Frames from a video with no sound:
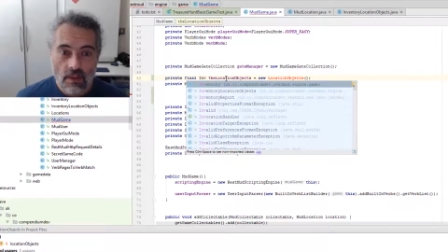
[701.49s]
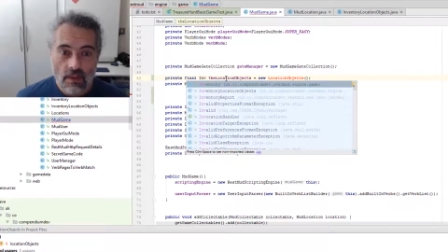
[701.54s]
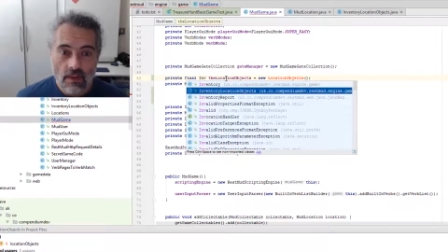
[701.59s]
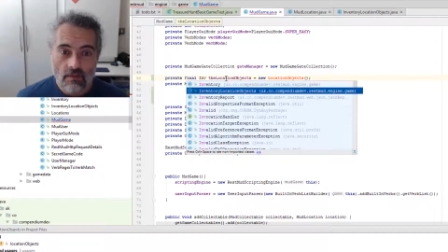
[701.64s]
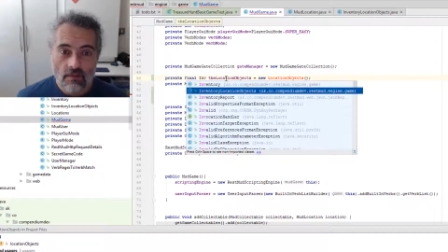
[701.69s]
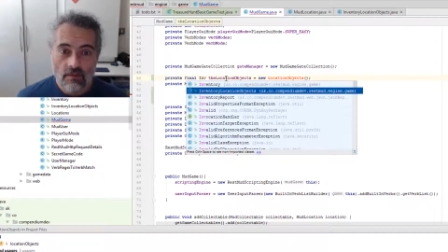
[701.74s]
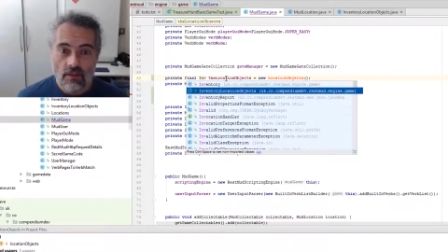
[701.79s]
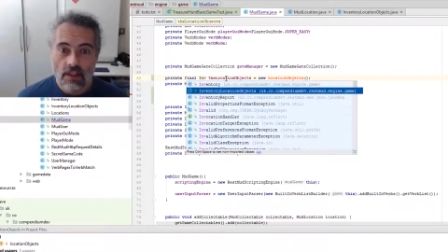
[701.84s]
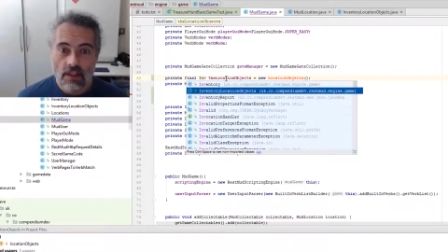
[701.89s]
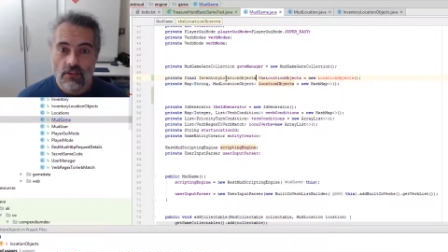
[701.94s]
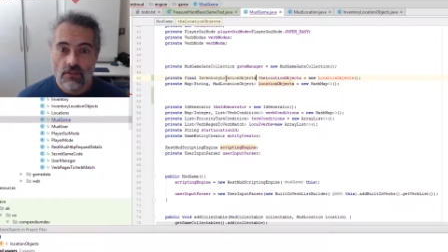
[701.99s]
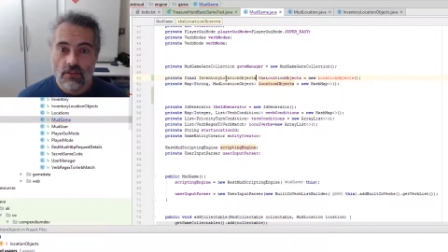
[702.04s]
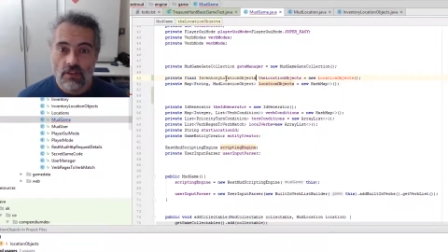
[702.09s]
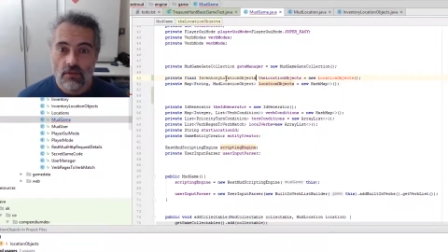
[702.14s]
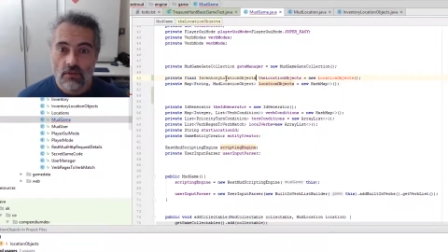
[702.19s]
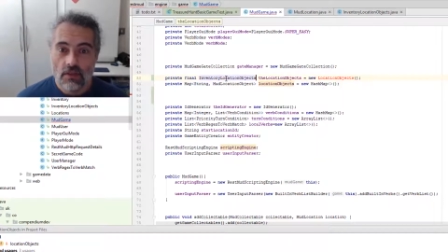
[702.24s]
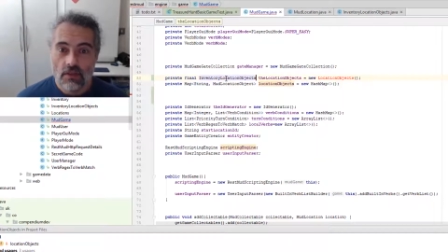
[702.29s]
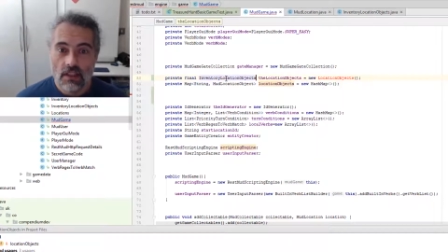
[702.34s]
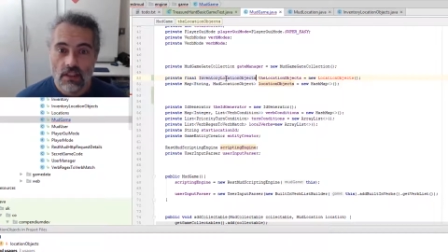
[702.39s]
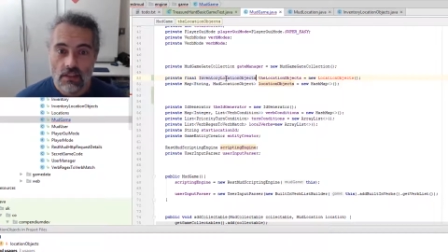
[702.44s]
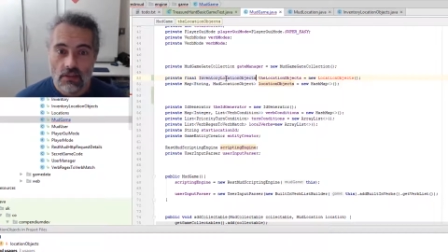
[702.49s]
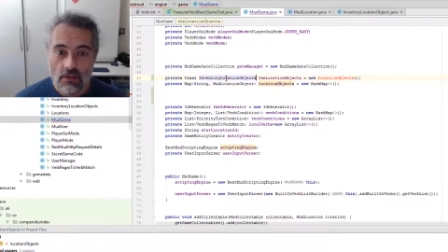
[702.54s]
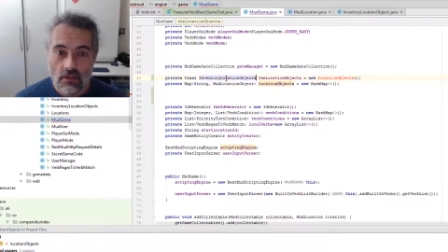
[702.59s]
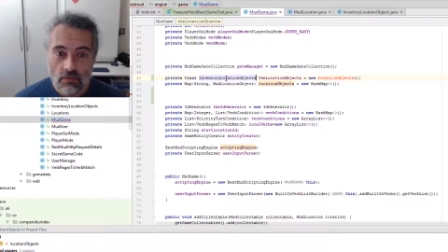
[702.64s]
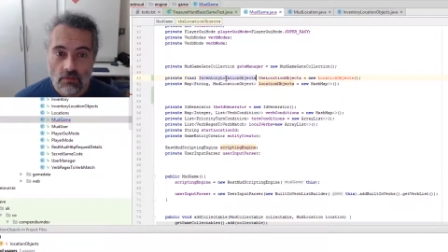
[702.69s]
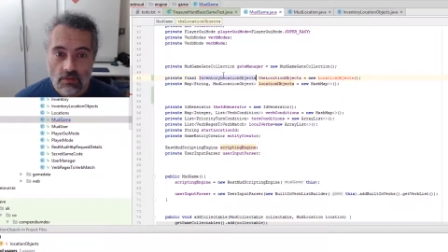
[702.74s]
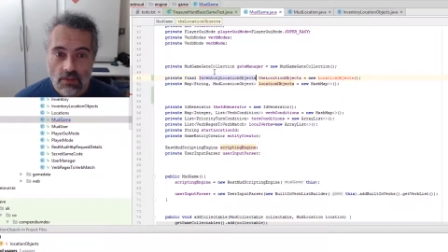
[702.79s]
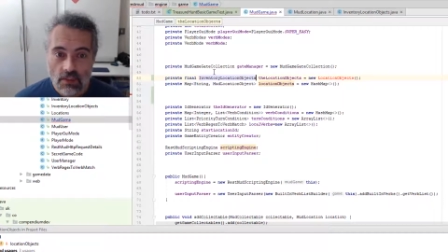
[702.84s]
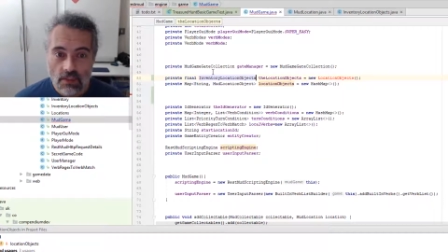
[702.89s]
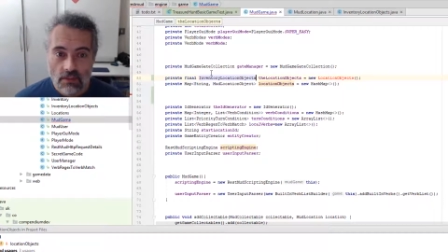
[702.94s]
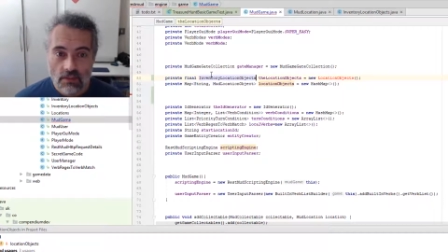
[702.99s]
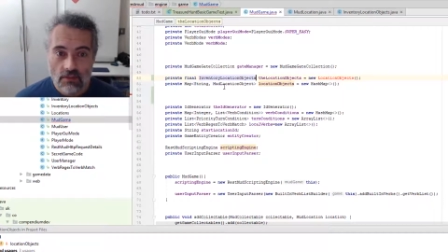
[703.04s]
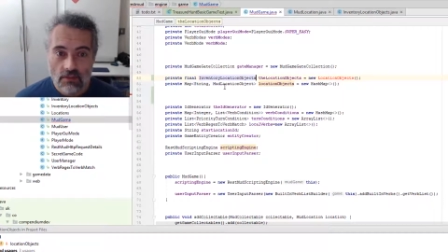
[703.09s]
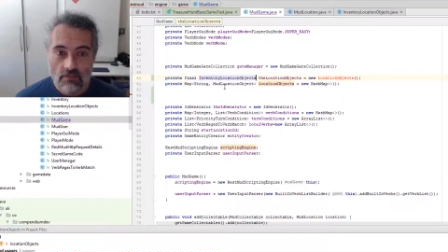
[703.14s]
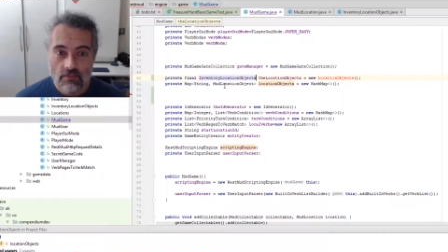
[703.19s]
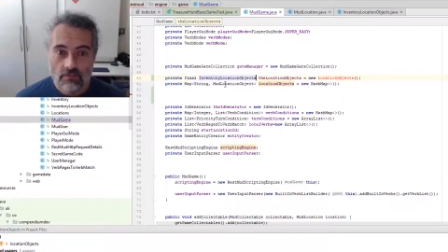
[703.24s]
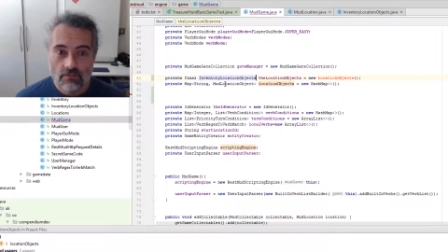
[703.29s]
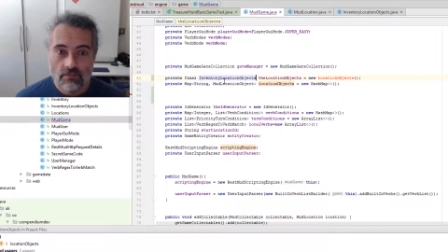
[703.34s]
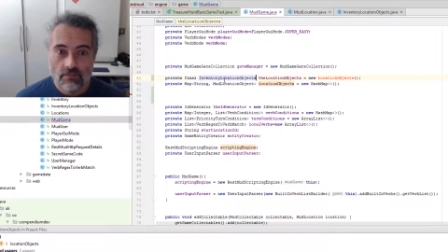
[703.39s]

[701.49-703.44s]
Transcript: inventory location objects.